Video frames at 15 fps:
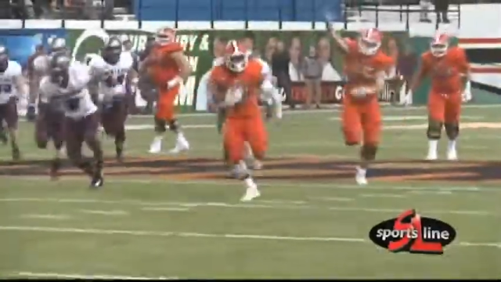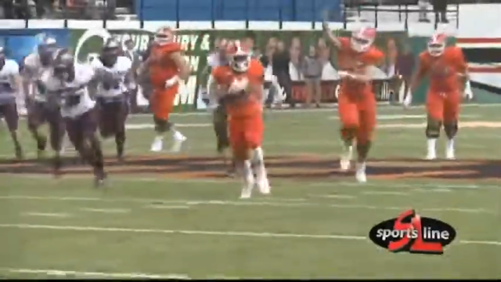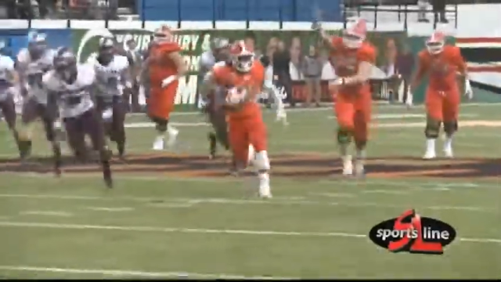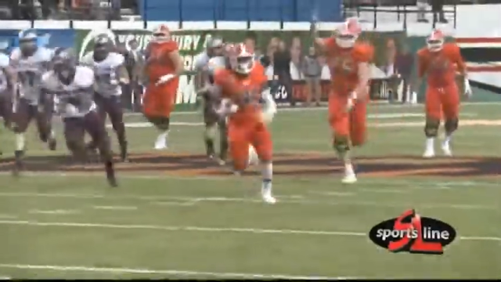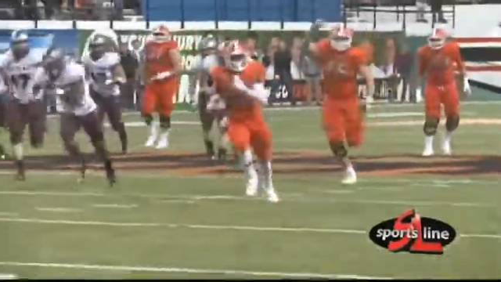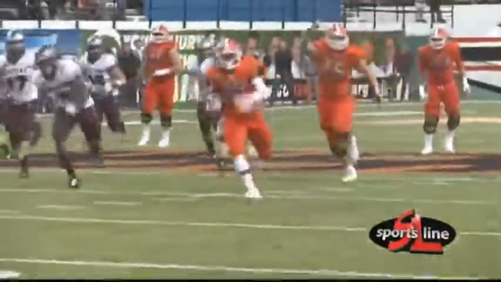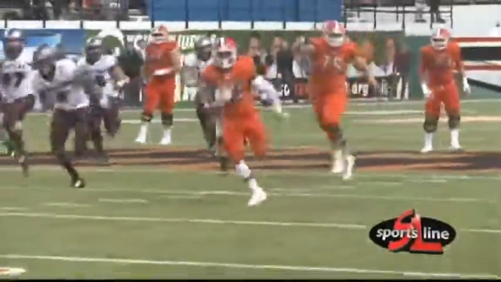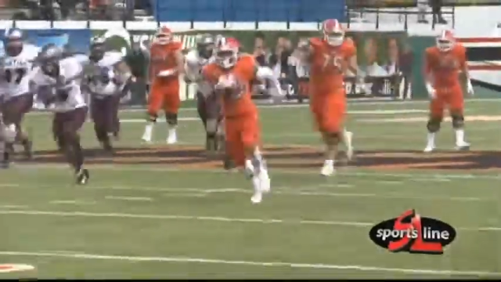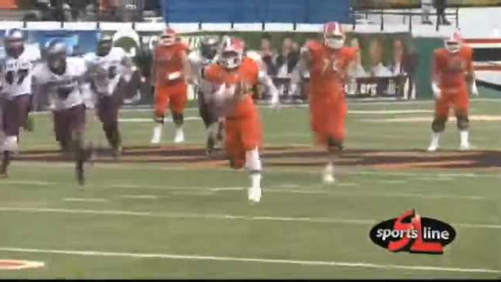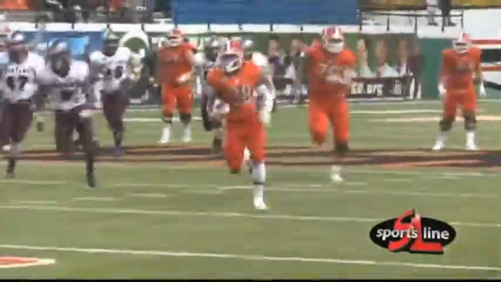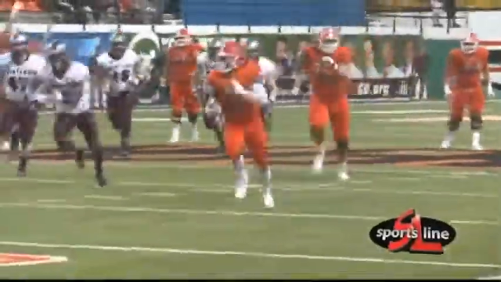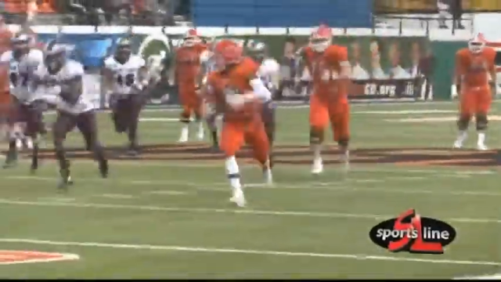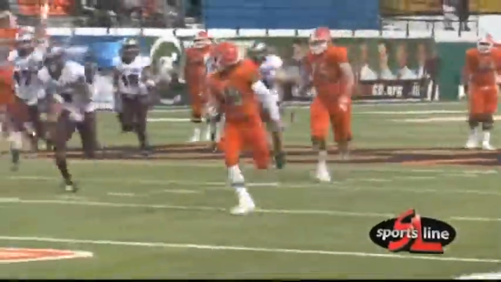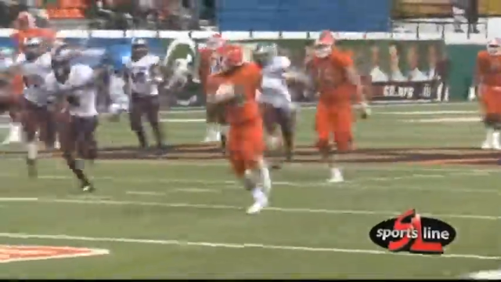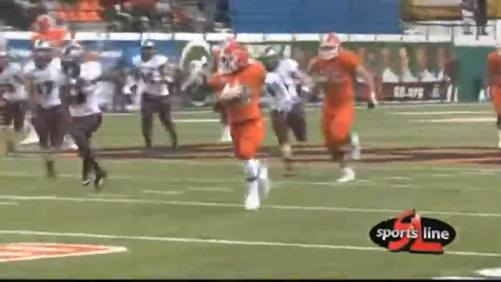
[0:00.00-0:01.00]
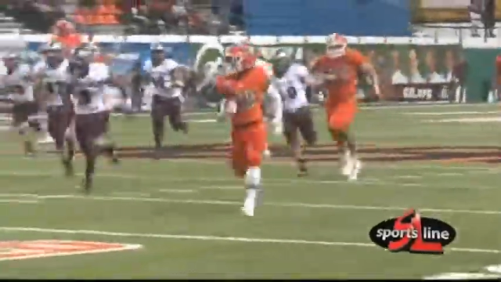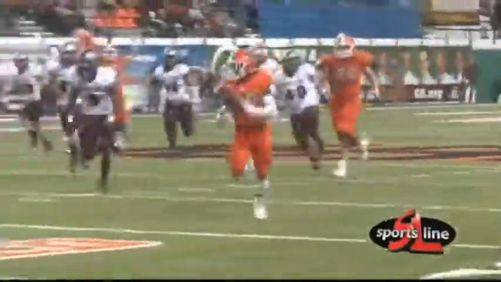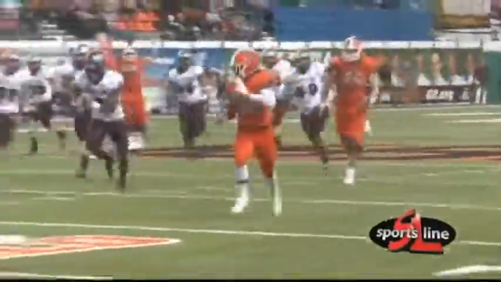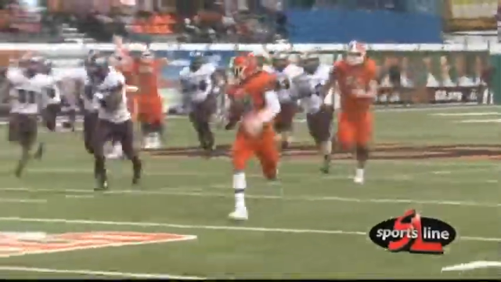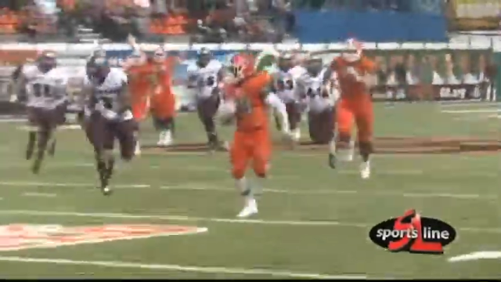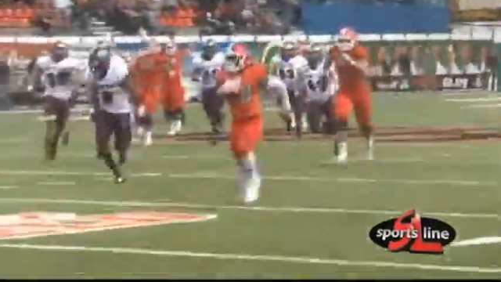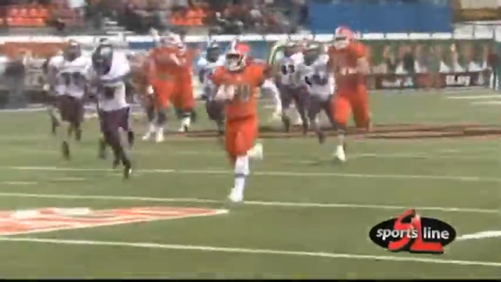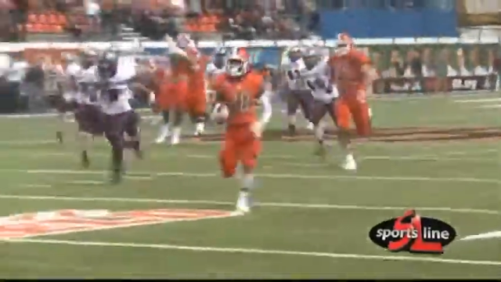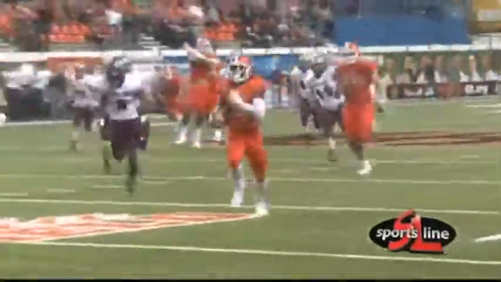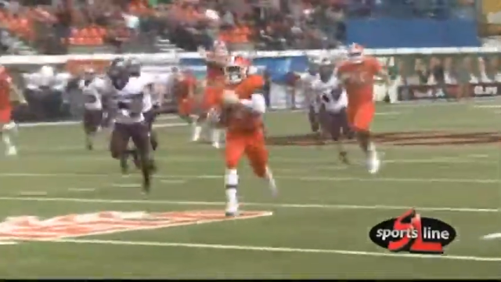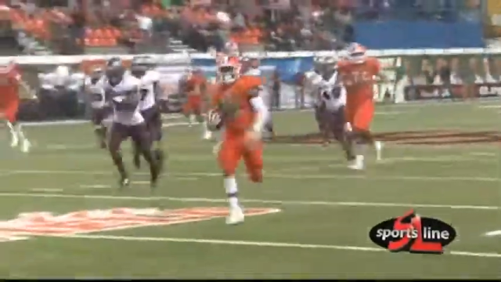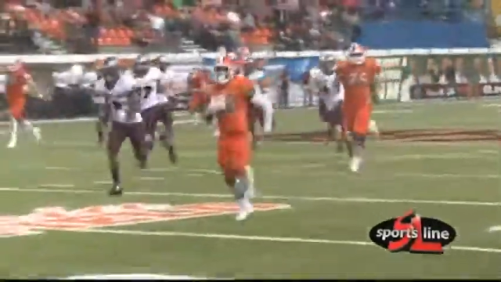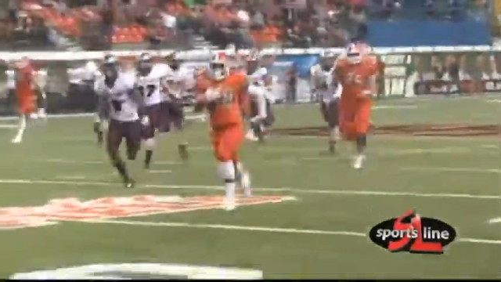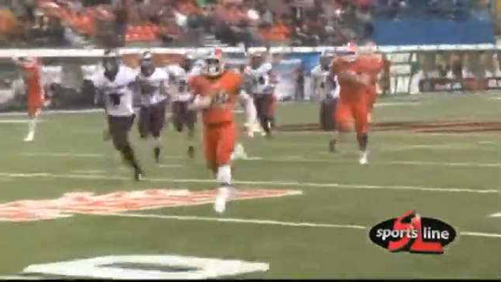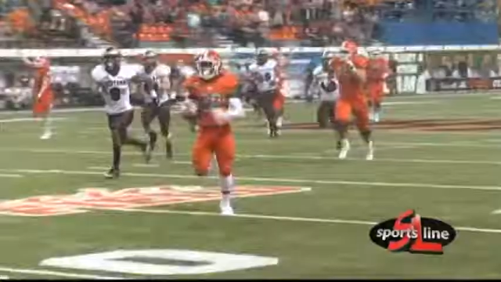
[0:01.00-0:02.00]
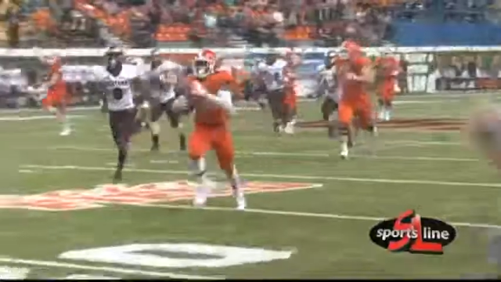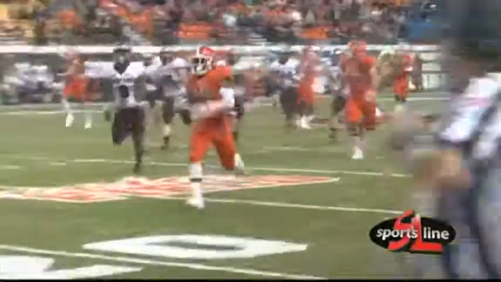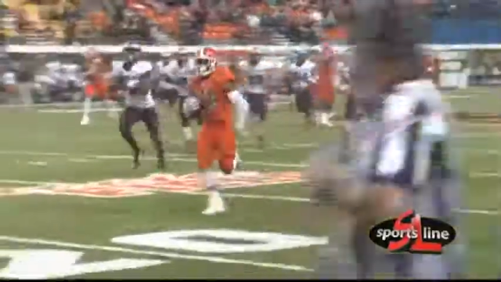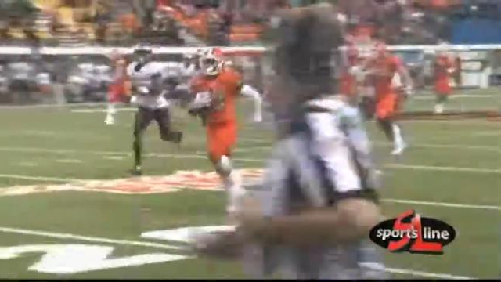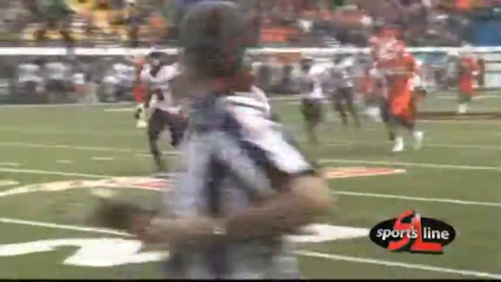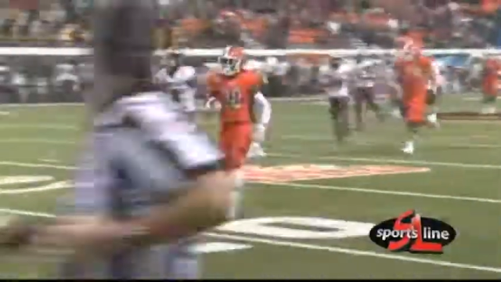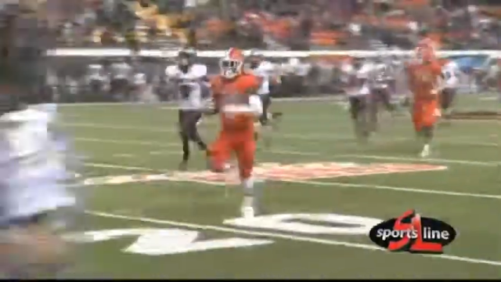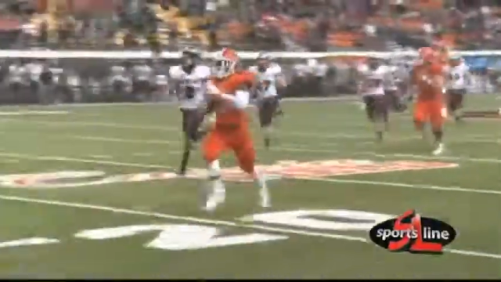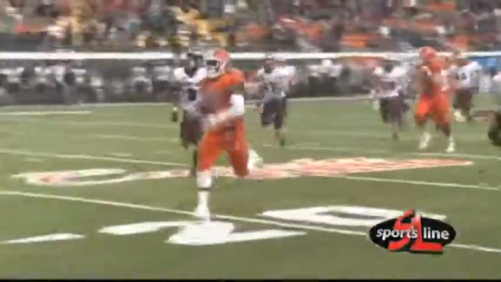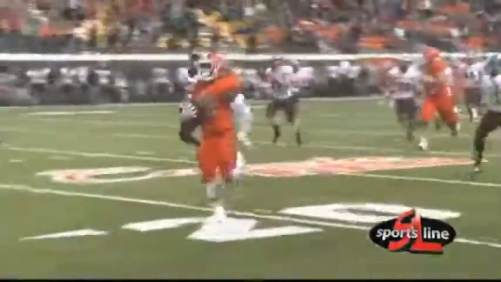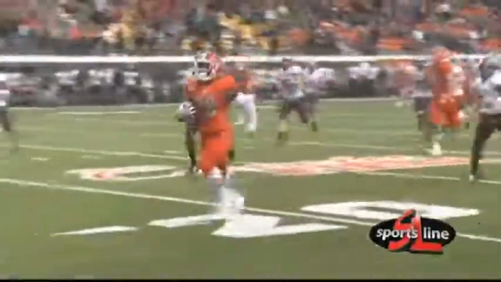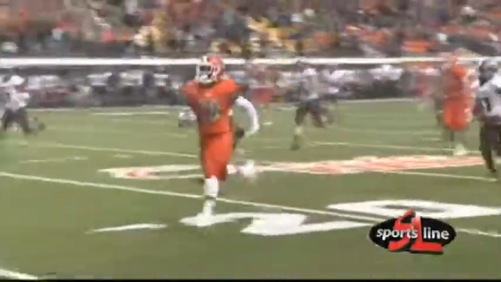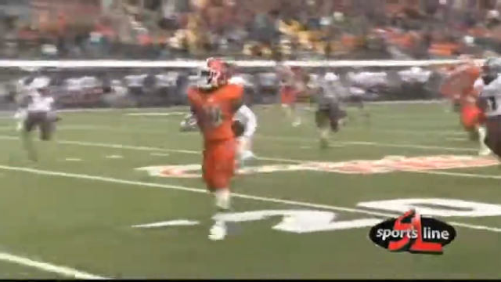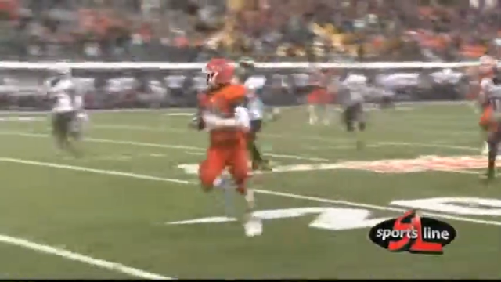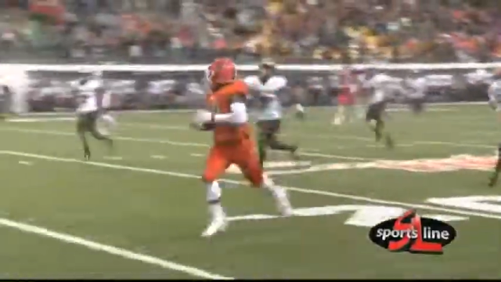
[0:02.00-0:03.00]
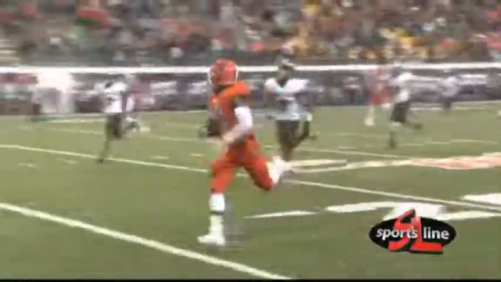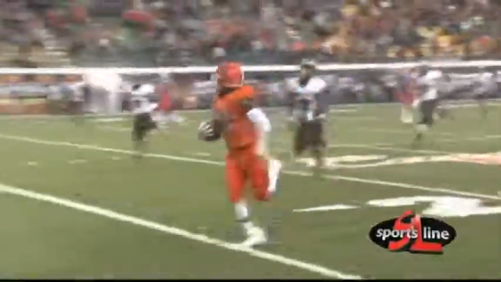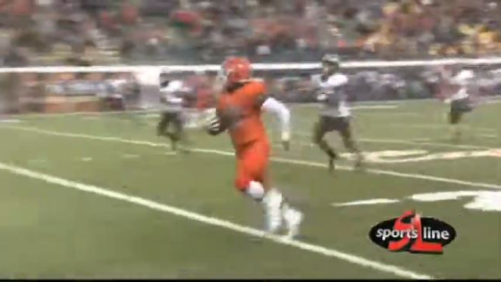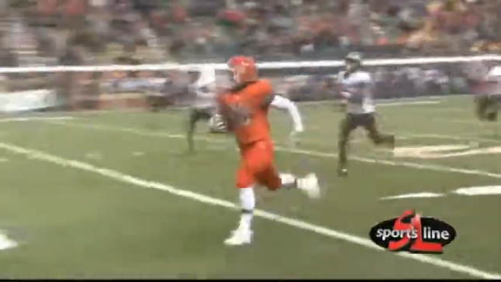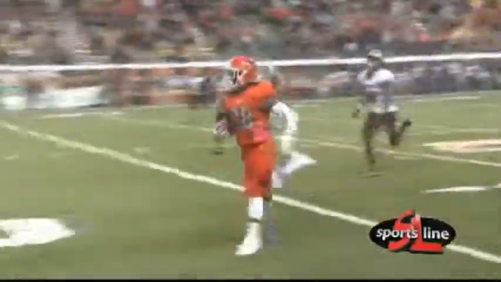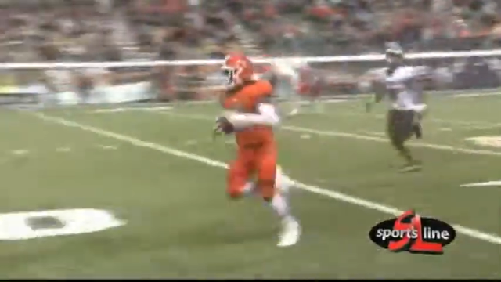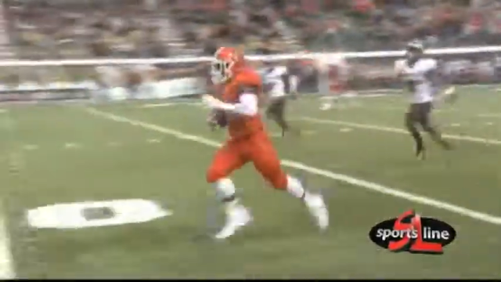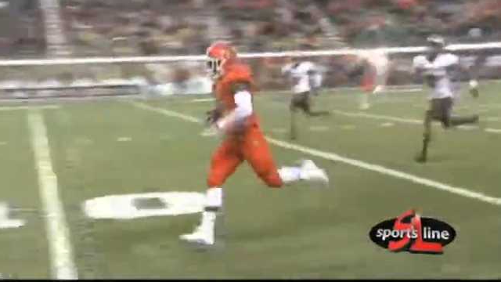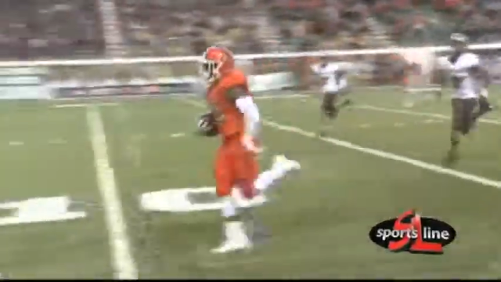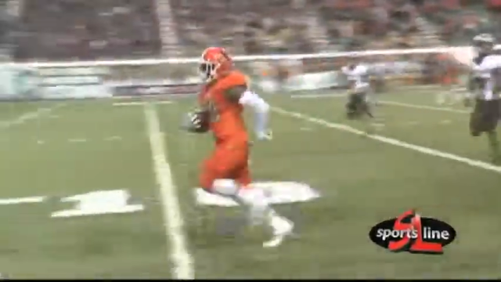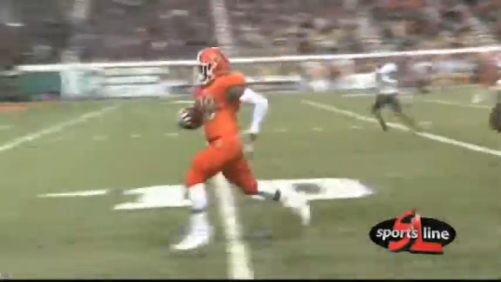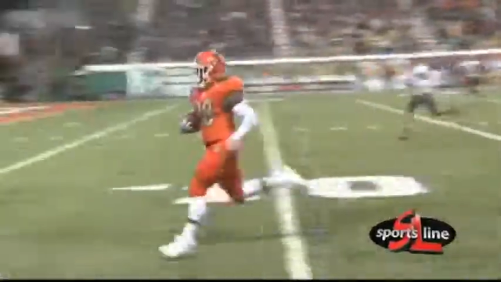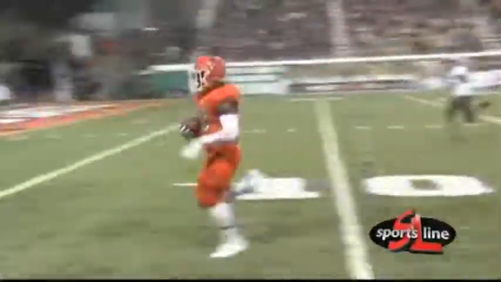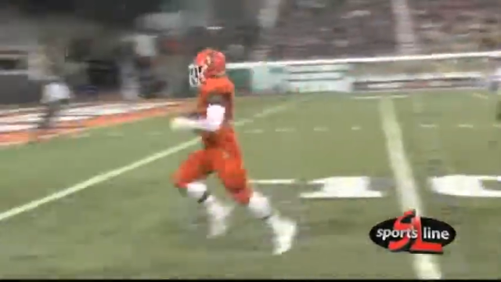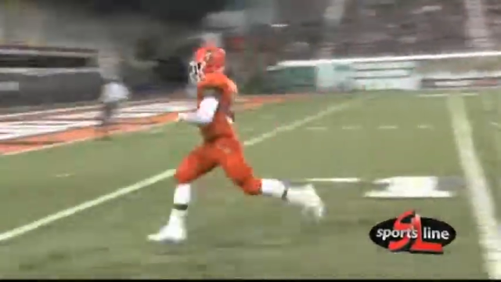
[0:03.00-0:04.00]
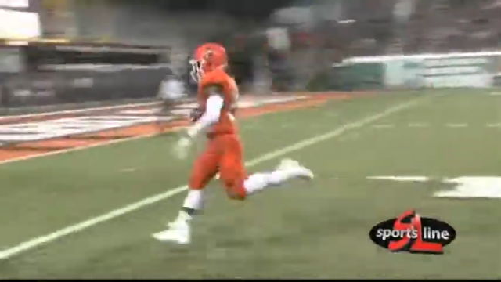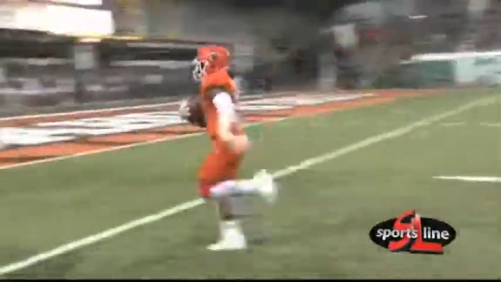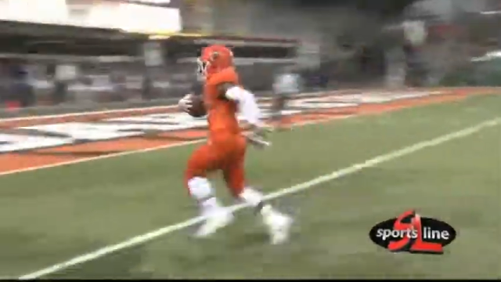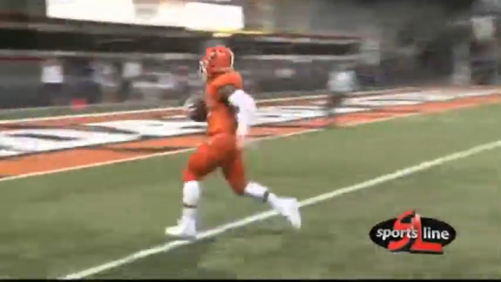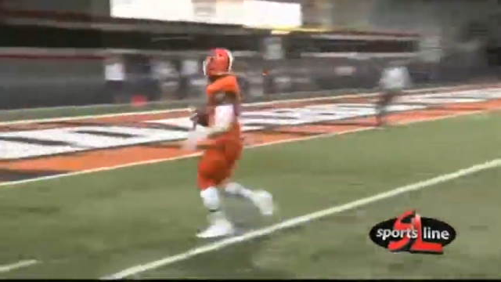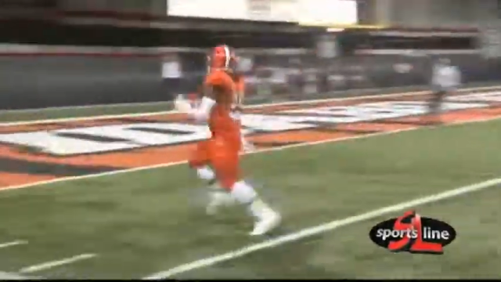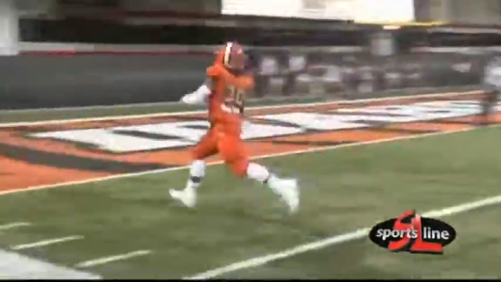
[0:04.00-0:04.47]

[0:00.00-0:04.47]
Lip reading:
Nobody's mouth can be seen.